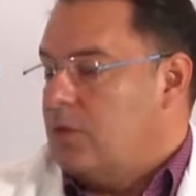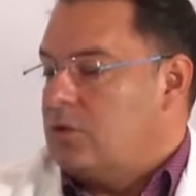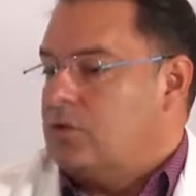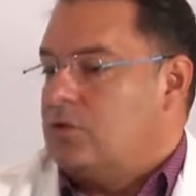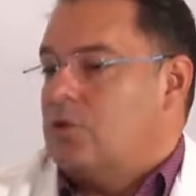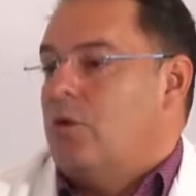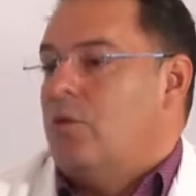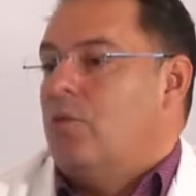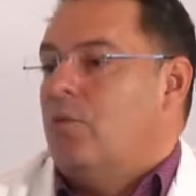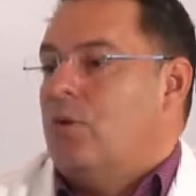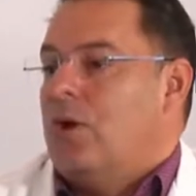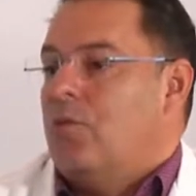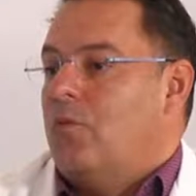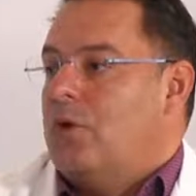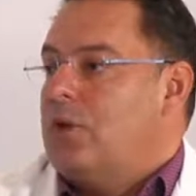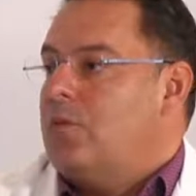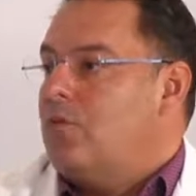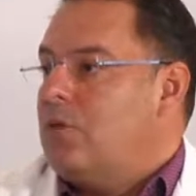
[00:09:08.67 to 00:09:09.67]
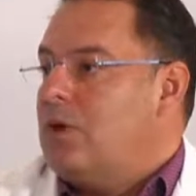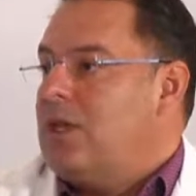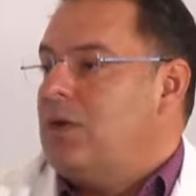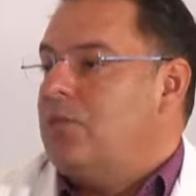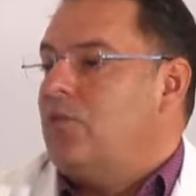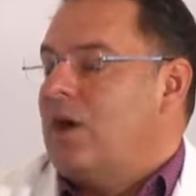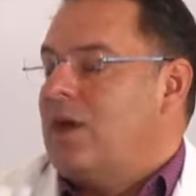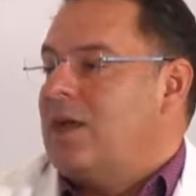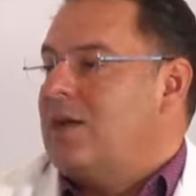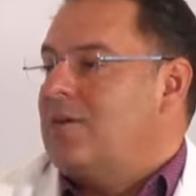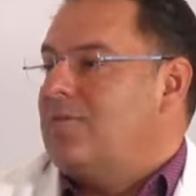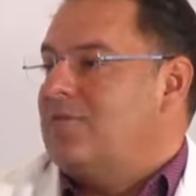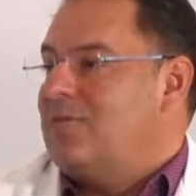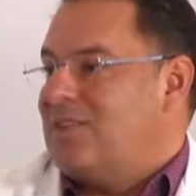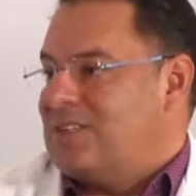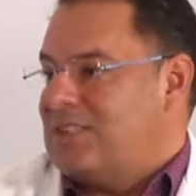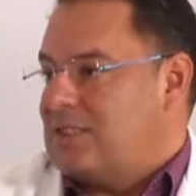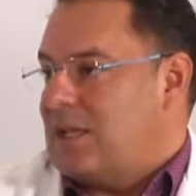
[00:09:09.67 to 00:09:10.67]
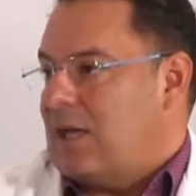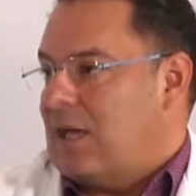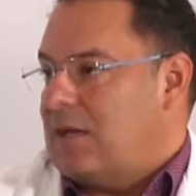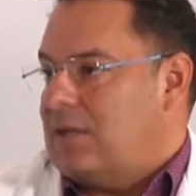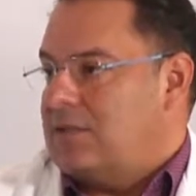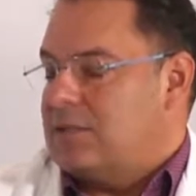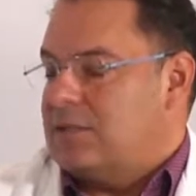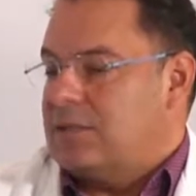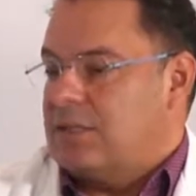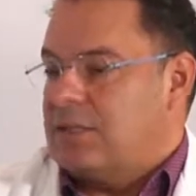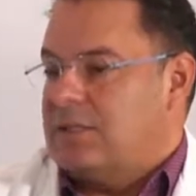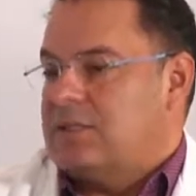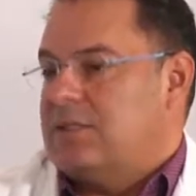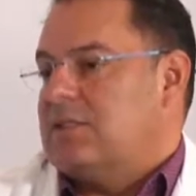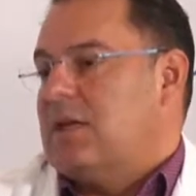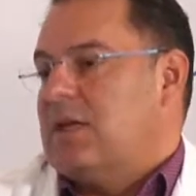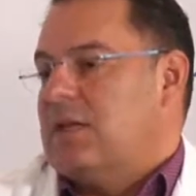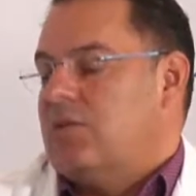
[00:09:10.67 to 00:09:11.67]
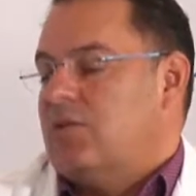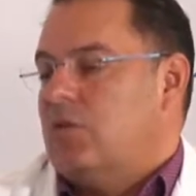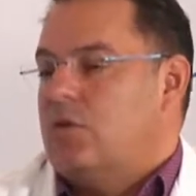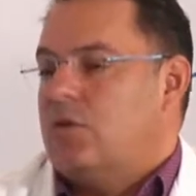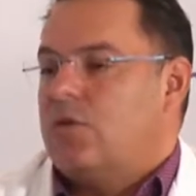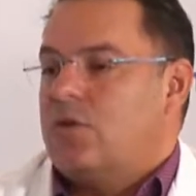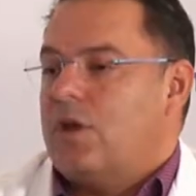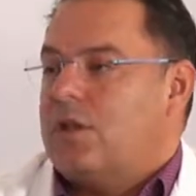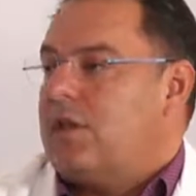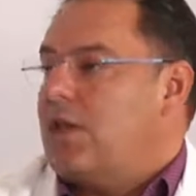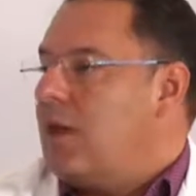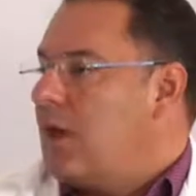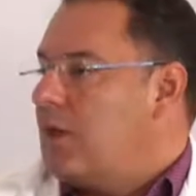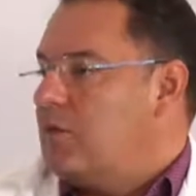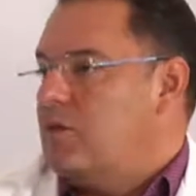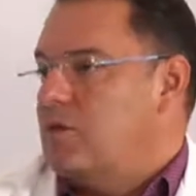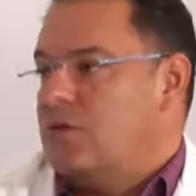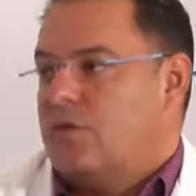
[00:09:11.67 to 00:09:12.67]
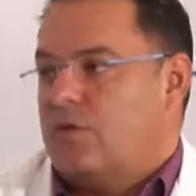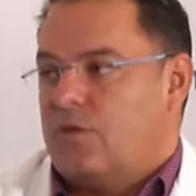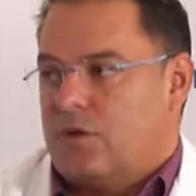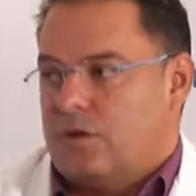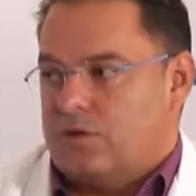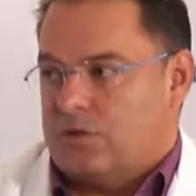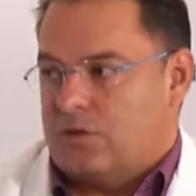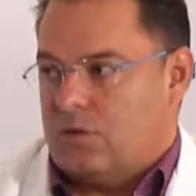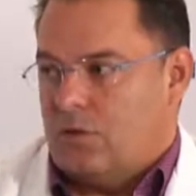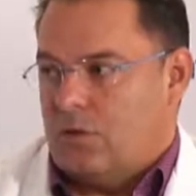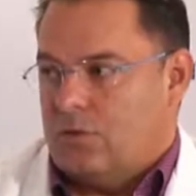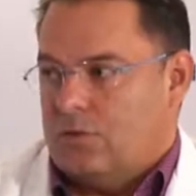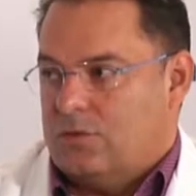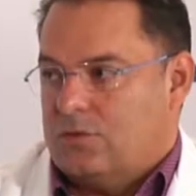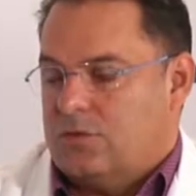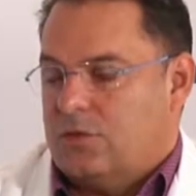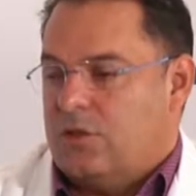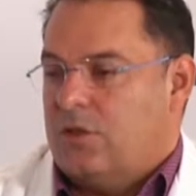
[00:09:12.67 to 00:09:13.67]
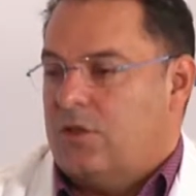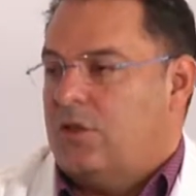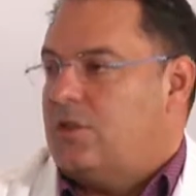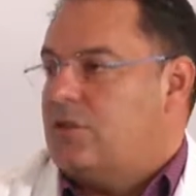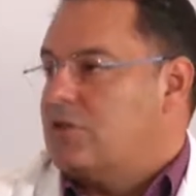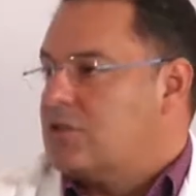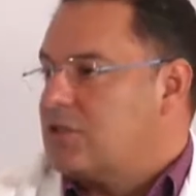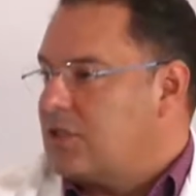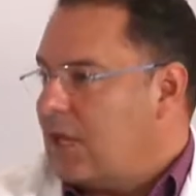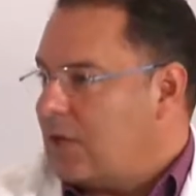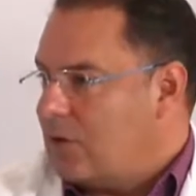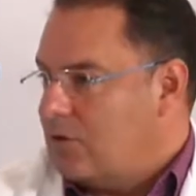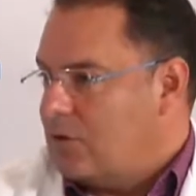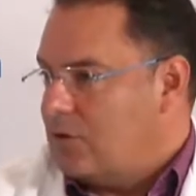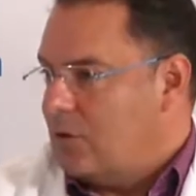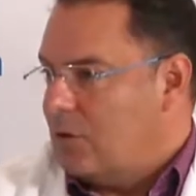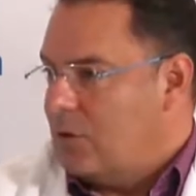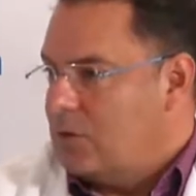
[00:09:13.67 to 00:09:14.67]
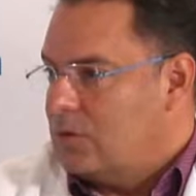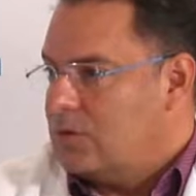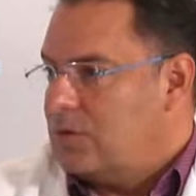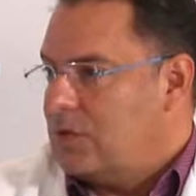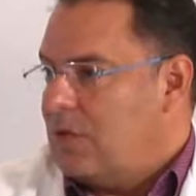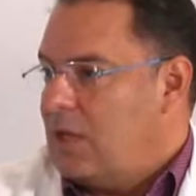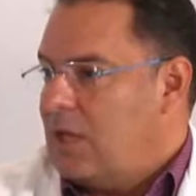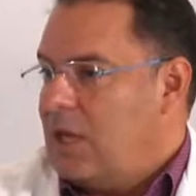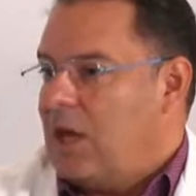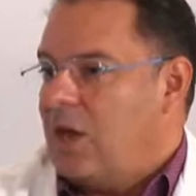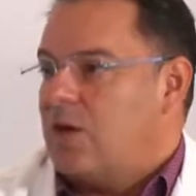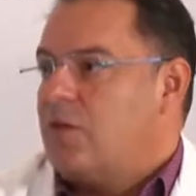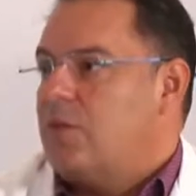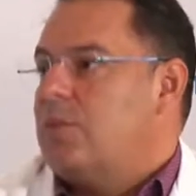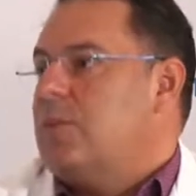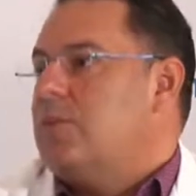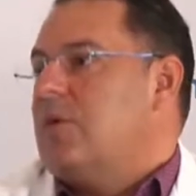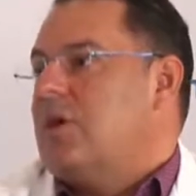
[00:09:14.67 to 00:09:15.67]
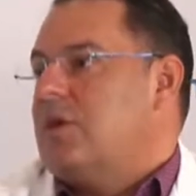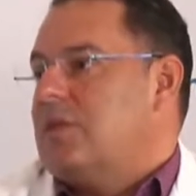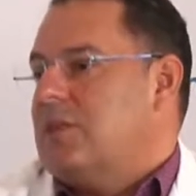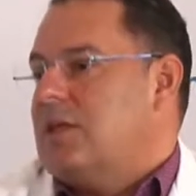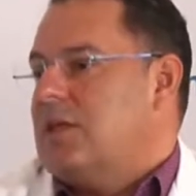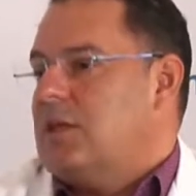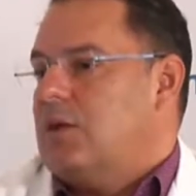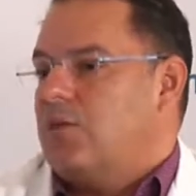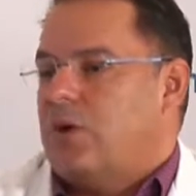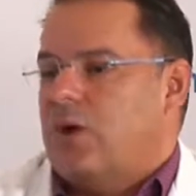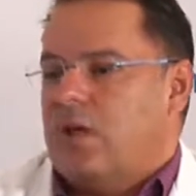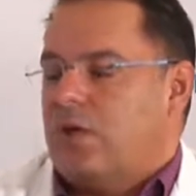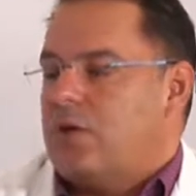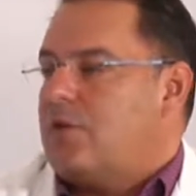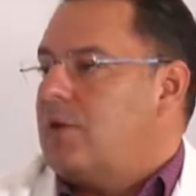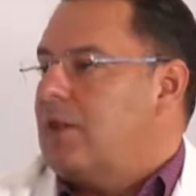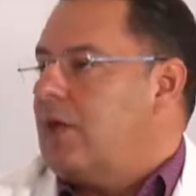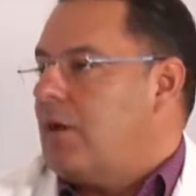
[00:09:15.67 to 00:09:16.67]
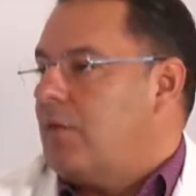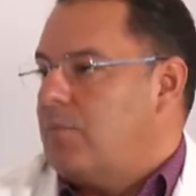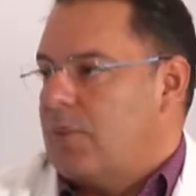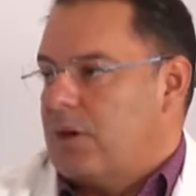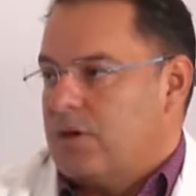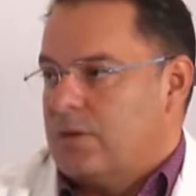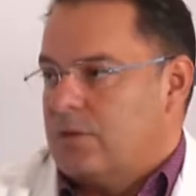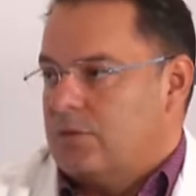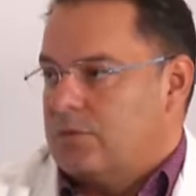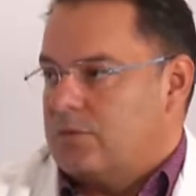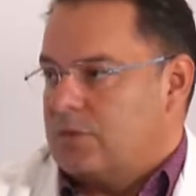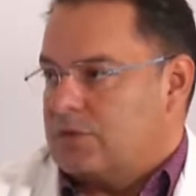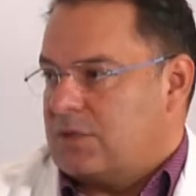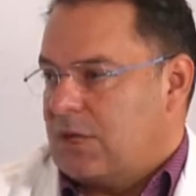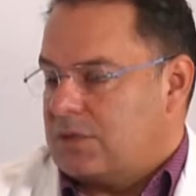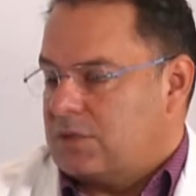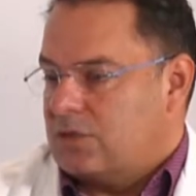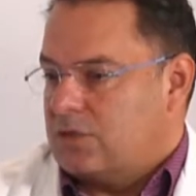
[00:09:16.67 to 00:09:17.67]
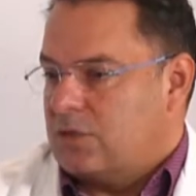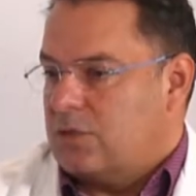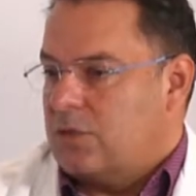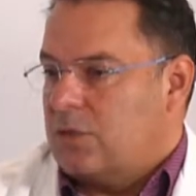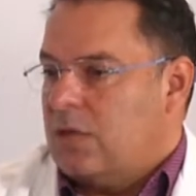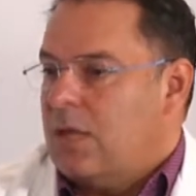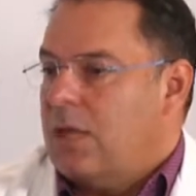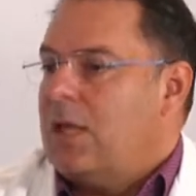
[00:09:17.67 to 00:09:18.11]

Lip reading: So what we really want to emphasize is that if you already had your first dose, your second dose, a lot of people are thinking, well, I already have very good protection.